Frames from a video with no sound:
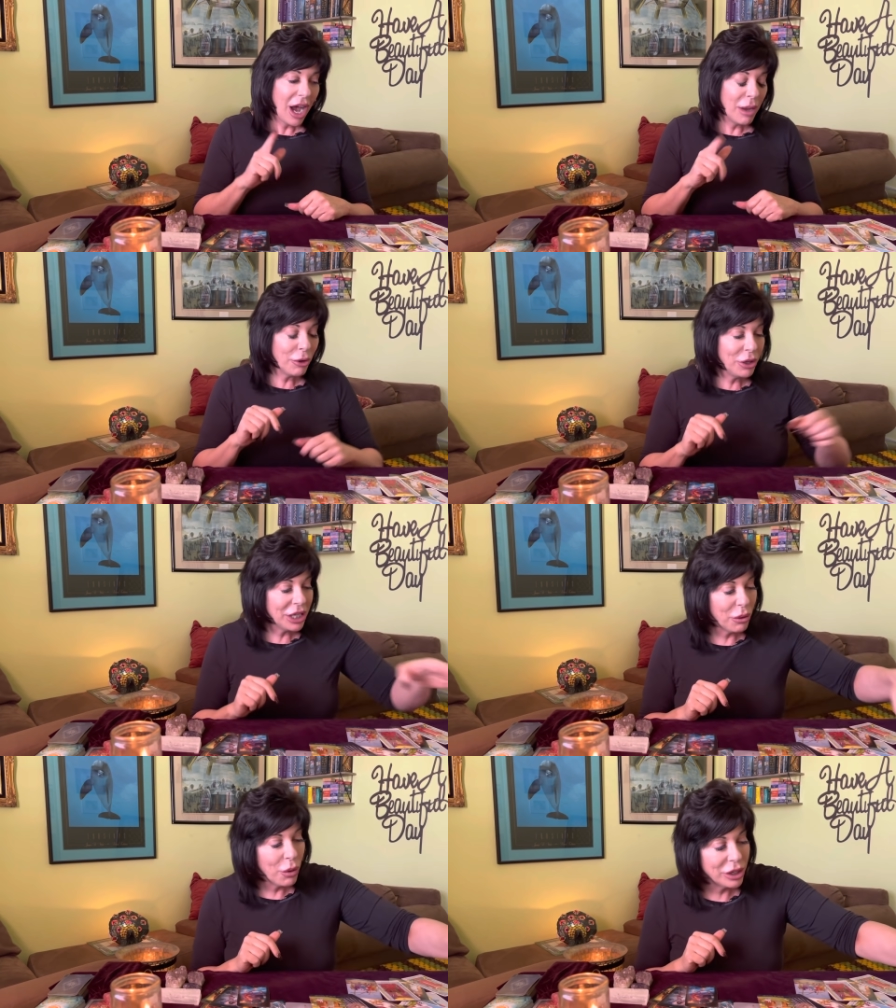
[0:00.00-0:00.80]
I'm going to
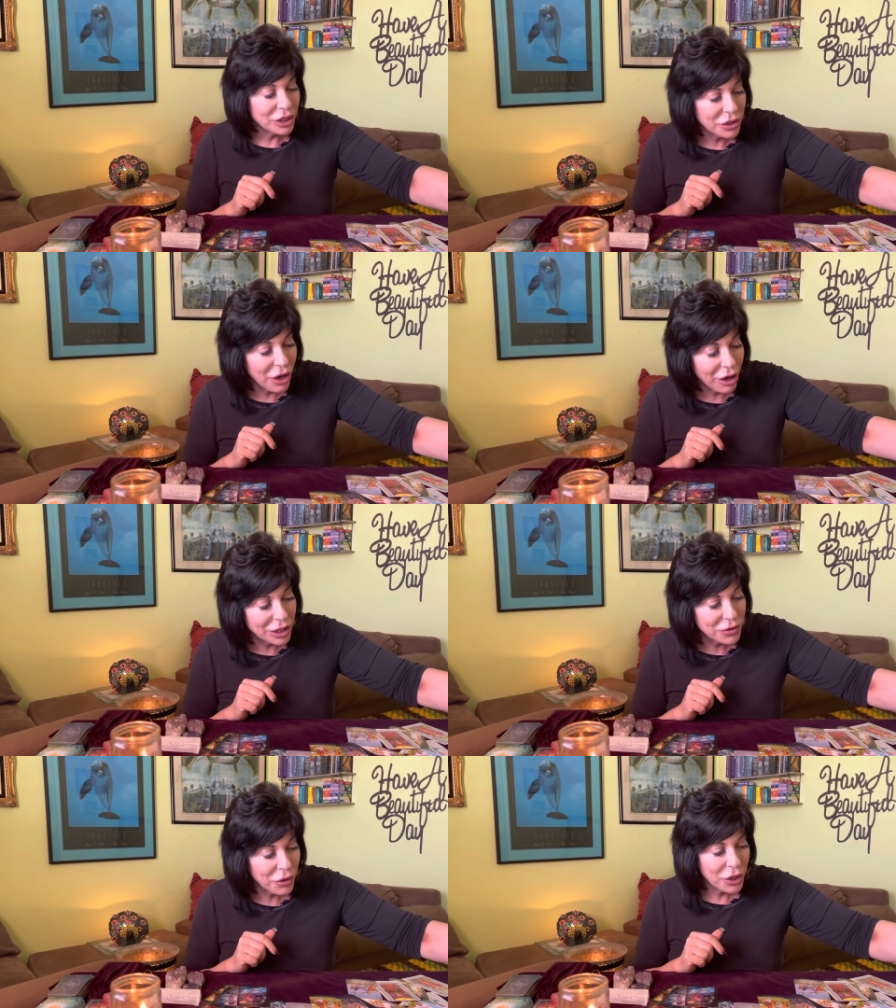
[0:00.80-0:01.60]
get one or two
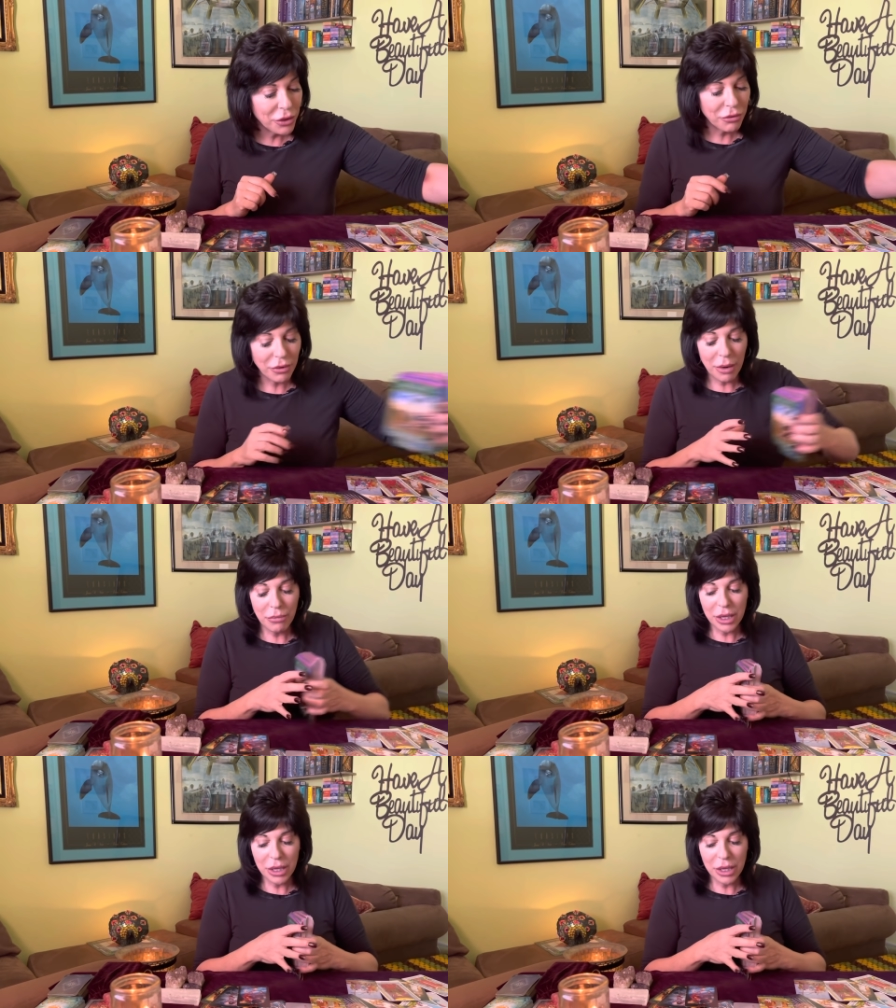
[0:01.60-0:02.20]
cards for you from